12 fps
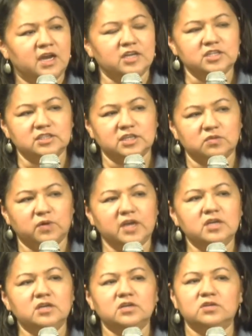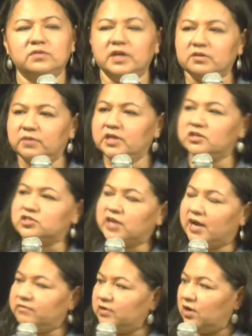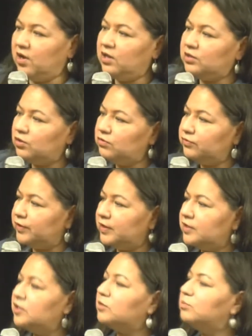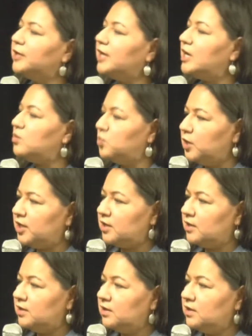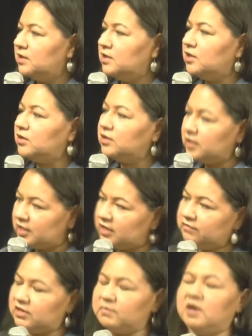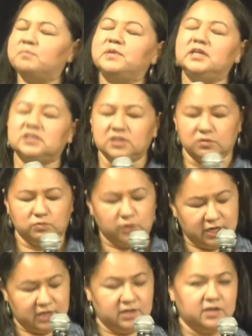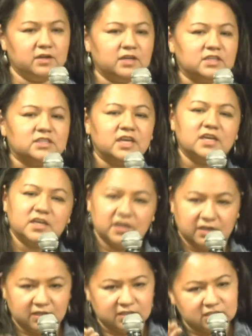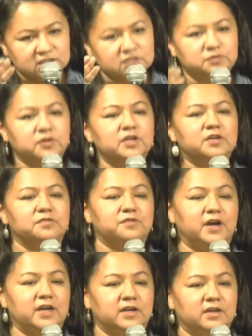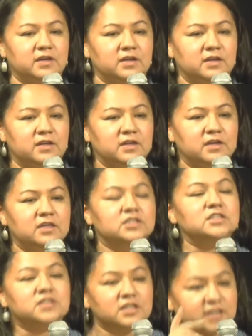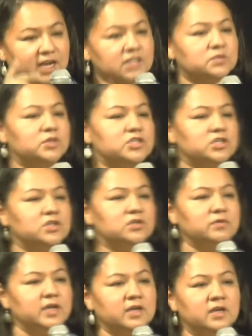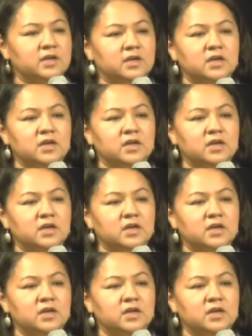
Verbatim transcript: And she said, what you're doing when you travel all over, you're bringing wood. You're going to give them a piece of wood. You're going to say, here, this is for your fire. She said, that's what you're doing.